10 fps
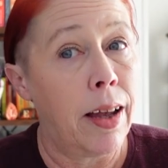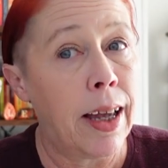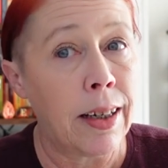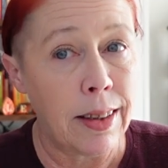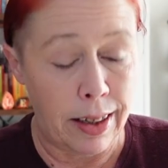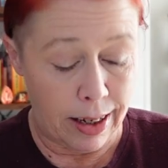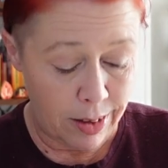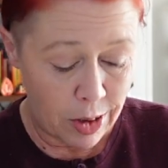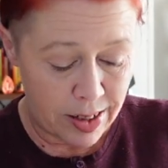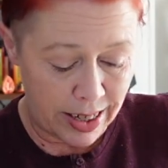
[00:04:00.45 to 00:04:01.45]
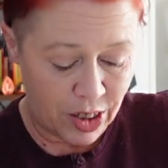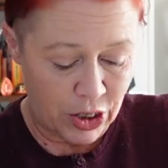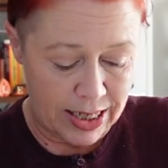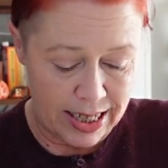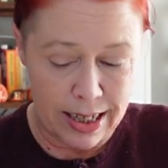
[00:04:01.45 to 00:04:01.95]
And it looks like
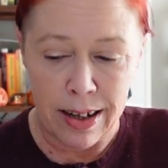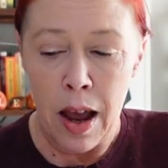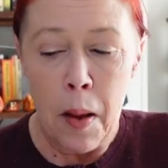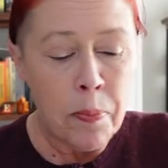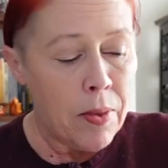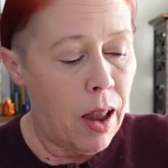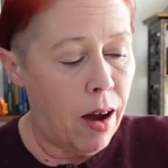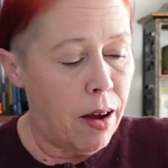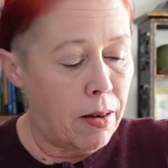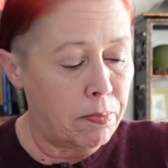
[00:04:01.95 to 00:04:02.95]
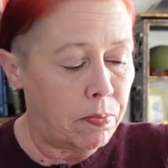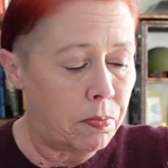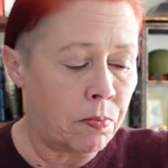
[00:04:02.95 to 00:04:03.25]
she did. Once